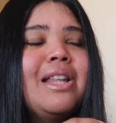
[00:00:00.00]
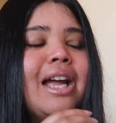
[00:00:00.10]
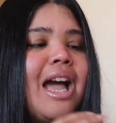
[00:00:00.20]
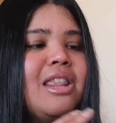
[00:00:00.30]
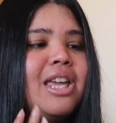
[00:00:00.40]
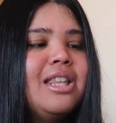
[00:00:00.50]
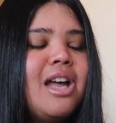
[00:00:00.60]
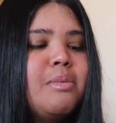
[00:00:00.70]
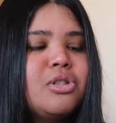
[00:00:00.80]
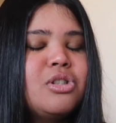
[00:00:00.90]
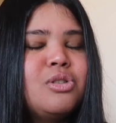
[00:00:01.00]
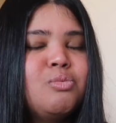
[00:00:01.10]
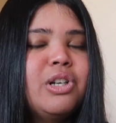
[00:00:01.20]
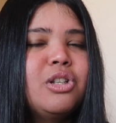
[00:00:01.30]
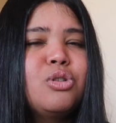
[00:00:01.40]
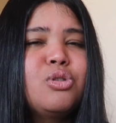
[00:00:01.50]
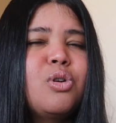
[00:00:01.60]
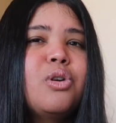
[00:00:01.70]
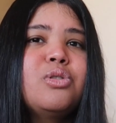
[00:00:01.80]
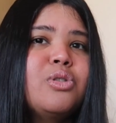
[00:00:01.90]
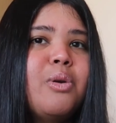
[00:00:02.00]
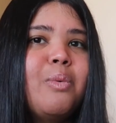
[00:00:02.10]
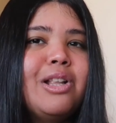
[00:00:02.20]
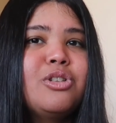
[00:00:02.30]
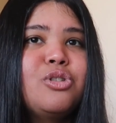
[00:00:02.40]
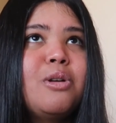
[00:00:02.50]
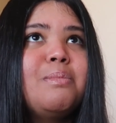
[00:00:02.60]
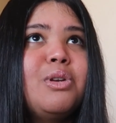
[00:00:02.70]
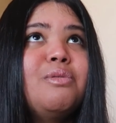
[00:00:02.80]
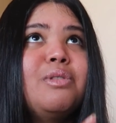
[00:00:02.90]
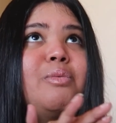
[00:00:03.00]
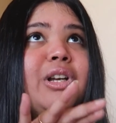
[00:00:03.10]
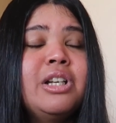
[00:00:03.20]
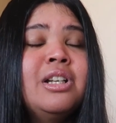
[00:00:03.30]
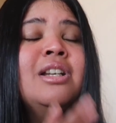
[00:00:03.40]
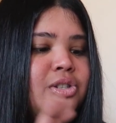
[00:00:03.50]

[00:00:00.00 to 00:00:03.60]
Like, I think that was just written so, so well and so beautifully written.